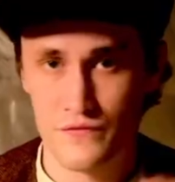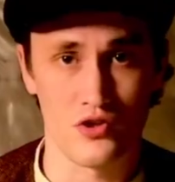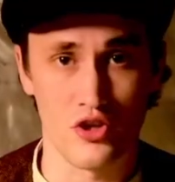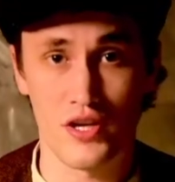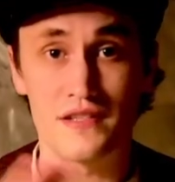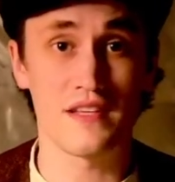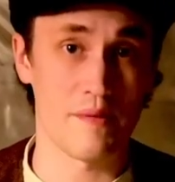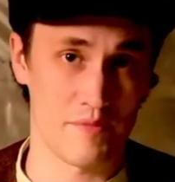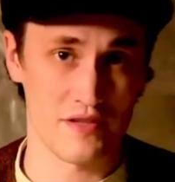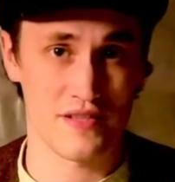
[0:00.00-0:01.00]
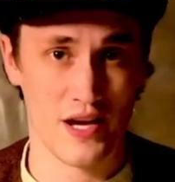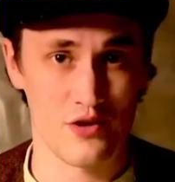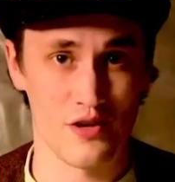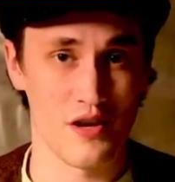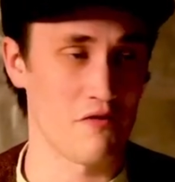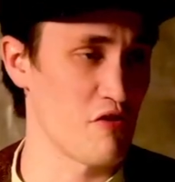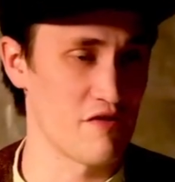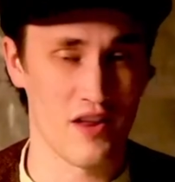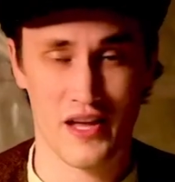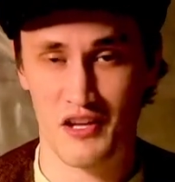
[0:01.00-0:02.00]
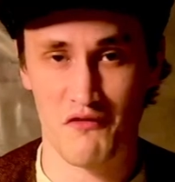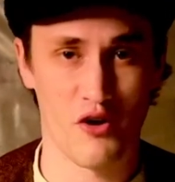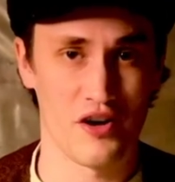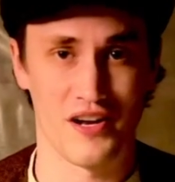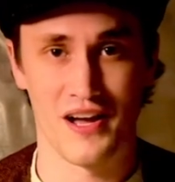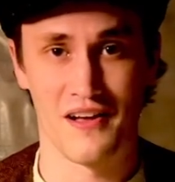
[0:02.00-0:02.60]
you can skip this section if you feel like you've heard it